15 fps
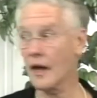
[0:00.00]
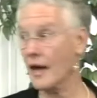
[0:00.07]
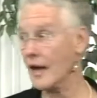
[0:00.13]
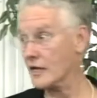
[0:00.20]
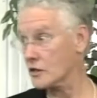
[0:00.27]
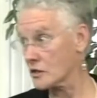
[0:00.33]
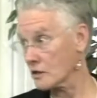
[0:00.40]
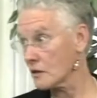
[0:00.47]

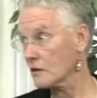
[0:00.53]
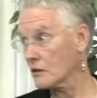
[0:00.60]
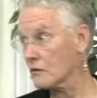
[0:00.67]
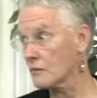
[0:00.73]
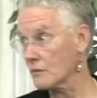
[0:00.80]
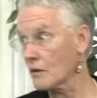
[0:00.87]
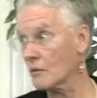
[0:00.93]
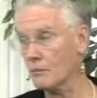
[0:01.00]
as you
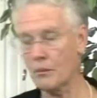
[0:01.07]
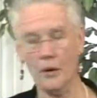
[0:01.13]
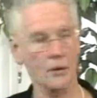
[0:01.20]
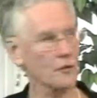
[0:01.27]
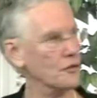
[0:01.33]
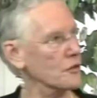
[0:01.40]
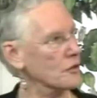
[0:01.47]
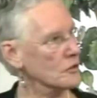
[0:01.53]

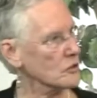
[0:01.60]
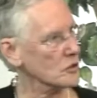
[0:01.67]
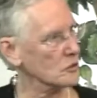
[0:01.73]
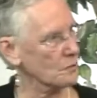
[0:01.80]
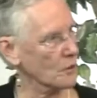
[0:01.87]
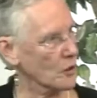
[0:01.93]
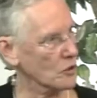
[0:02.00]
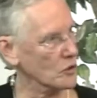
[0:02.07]
both
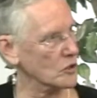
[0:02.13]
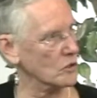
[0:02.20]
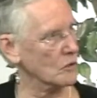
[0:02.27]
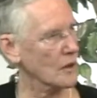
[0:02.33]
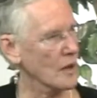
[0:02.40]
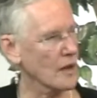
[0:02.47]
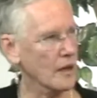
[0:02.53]
spoke to,